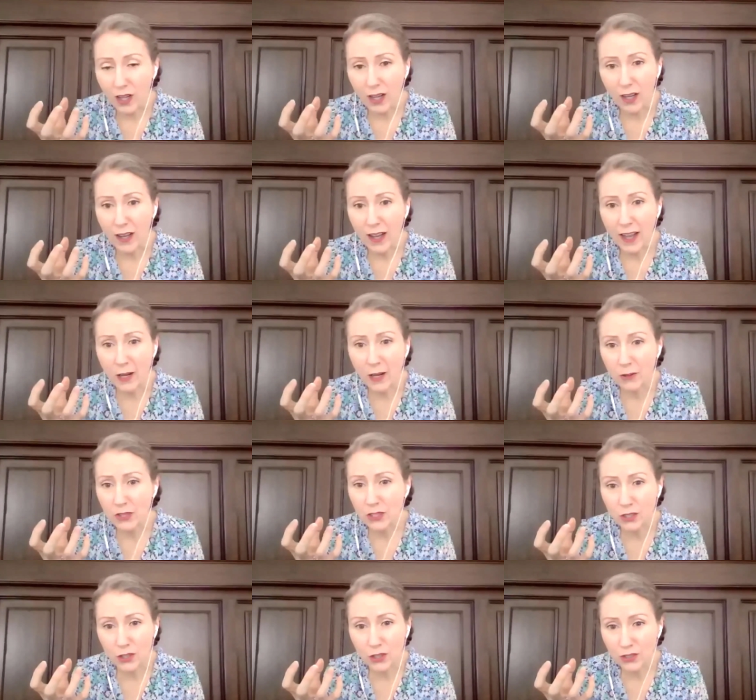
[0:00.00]
Howard
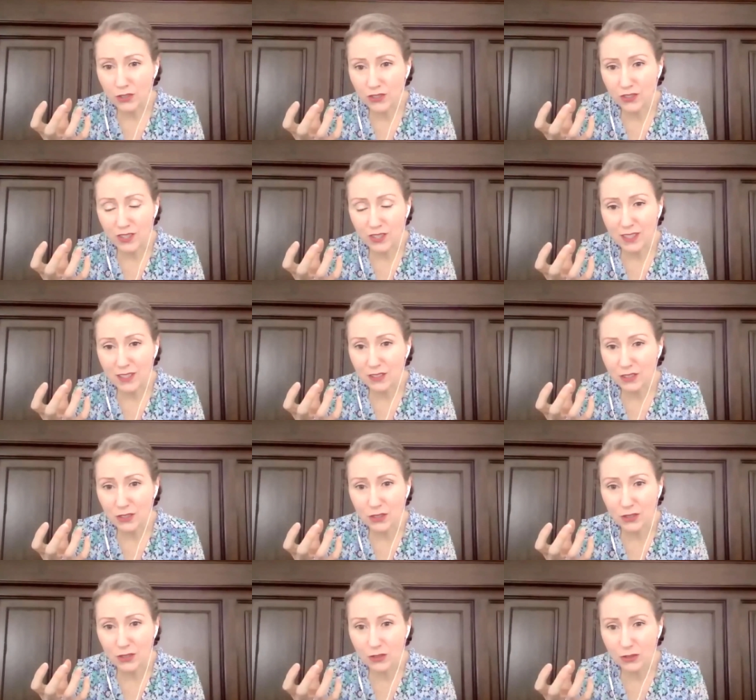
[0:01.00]
Schultz
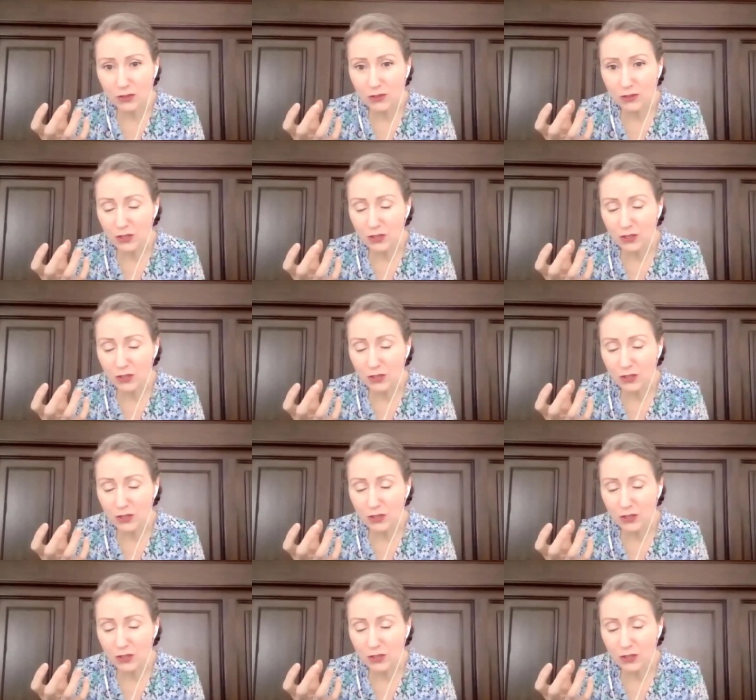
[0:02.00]
into